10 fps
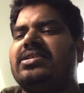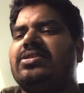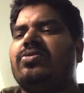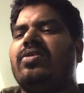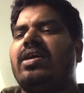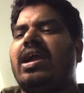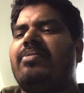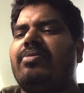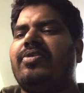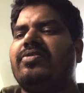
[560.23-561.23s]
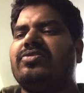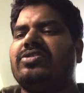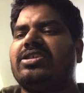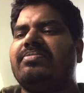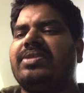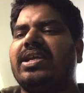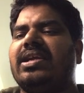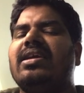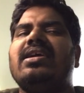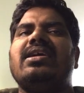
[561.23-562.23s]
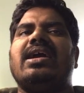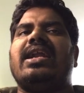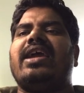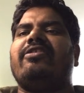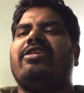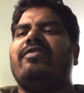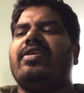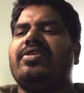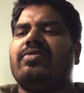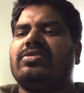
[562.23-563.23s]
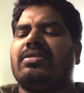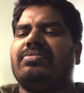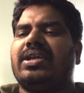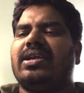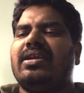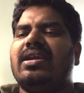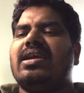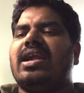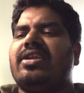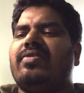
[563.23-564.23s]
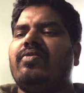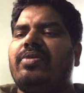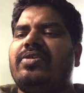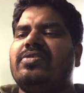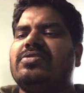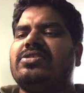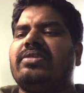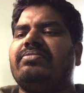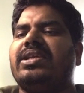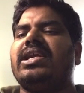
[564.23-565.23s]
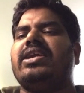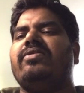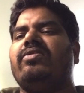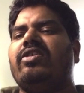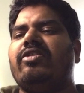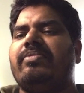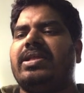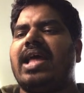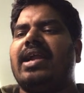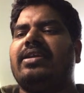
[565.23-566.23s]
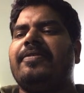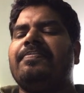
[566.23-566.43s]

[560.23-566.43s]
Though I produced something and I have given you something, and you produced something, you given me that,